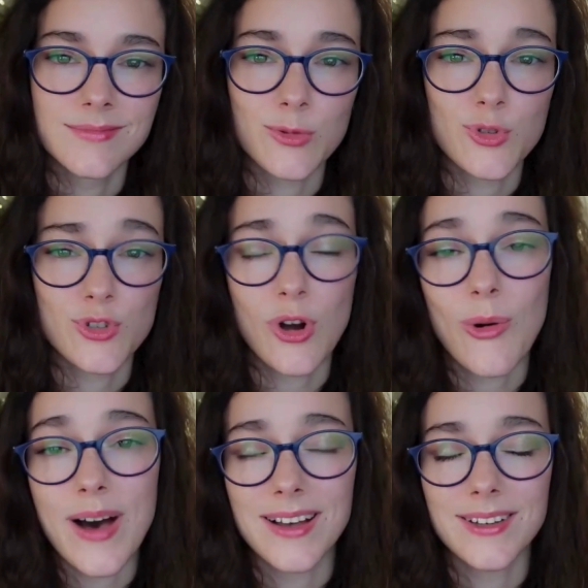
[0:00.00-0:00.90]
So,
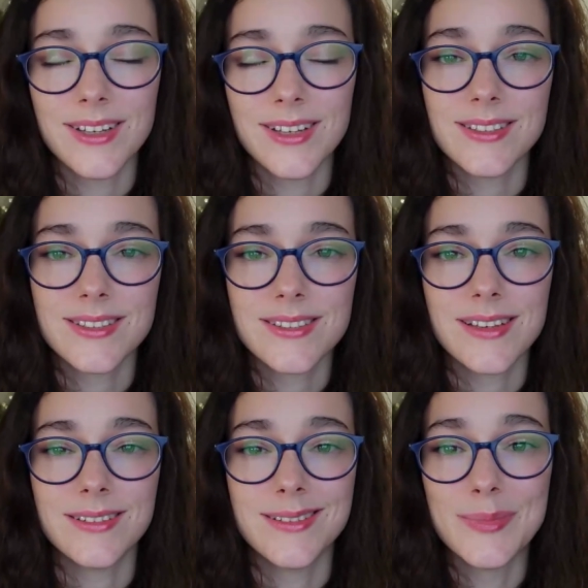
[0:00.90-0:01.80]
szkoła, it's
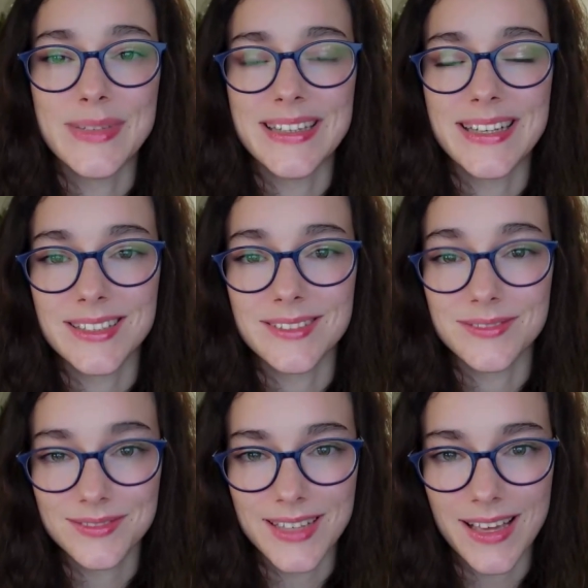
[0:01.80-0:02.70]
a nominative
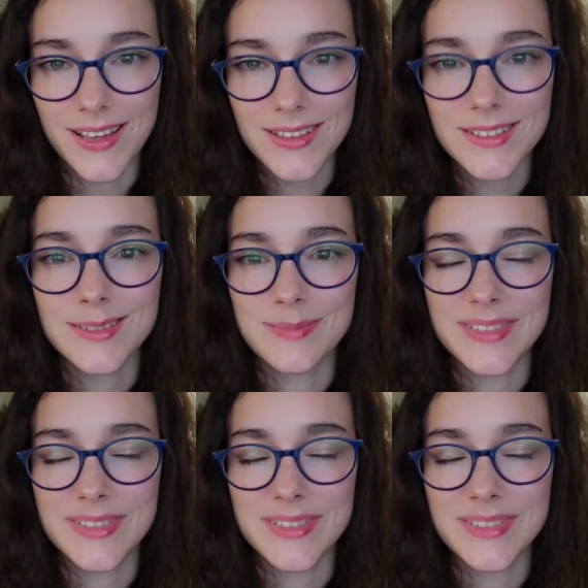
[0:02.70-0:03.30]
case,